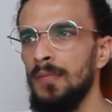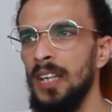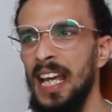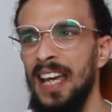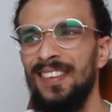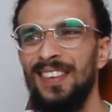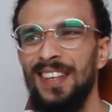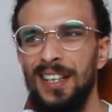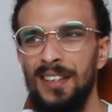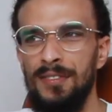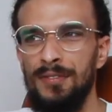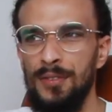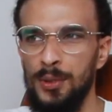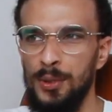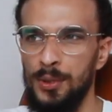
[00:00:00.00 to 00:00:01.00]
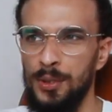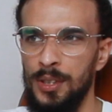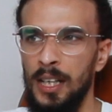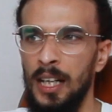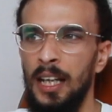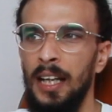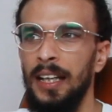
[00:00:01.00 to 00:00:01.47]
and therefore
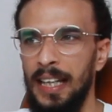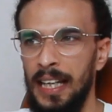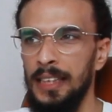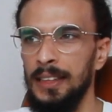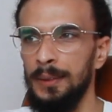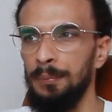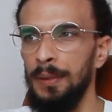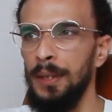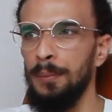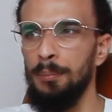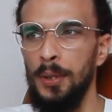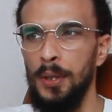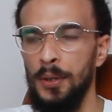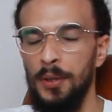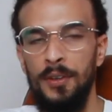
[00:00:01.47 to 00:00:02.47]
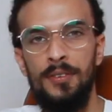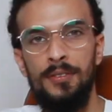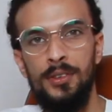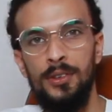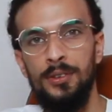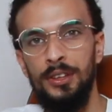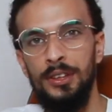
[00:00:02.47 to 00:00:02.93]
can speak both
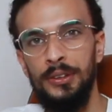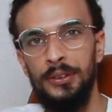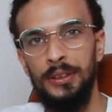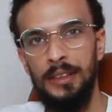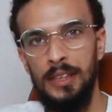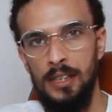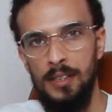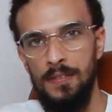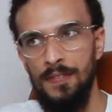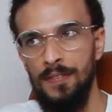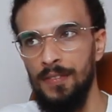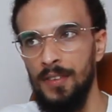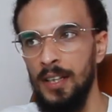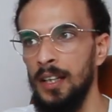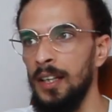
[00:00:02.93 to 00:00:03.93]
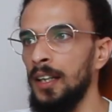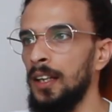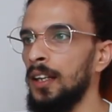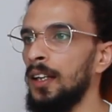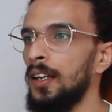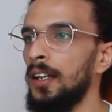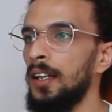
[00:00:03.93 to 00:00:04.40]
for yourself
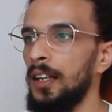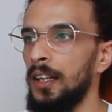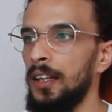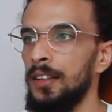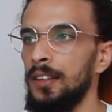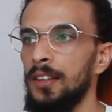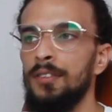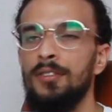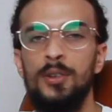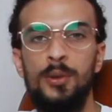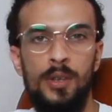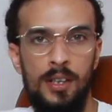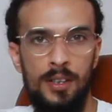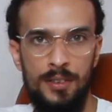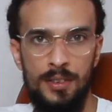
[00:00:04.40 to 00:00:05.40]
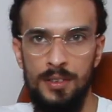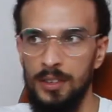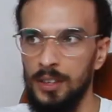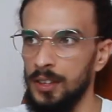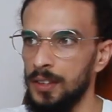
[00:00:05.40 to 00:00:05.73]
and for others.